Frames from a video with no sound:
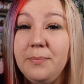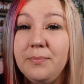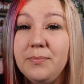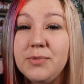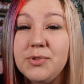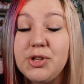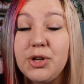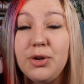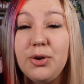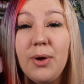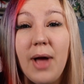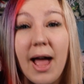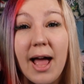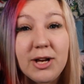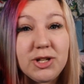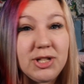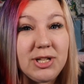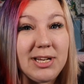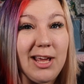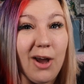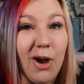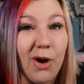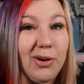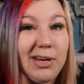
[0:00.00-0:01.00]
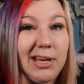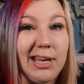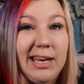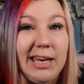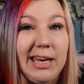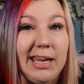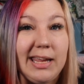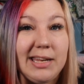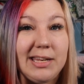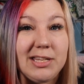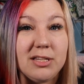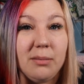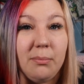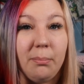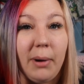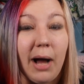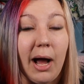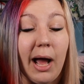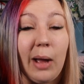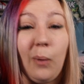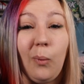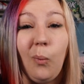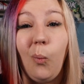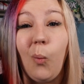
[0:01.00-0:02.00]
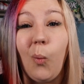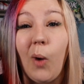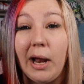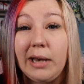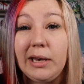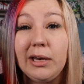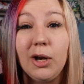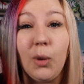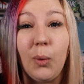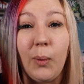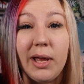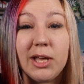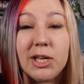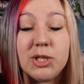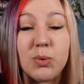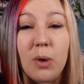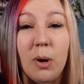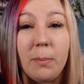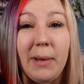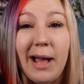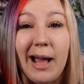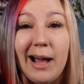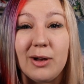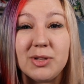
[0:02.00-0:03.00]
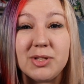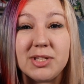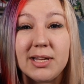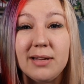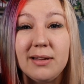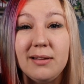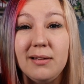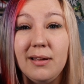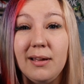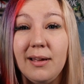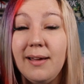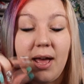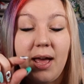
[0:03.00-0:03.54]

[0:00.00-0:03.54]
So you actually only need to buy one quick swap housing,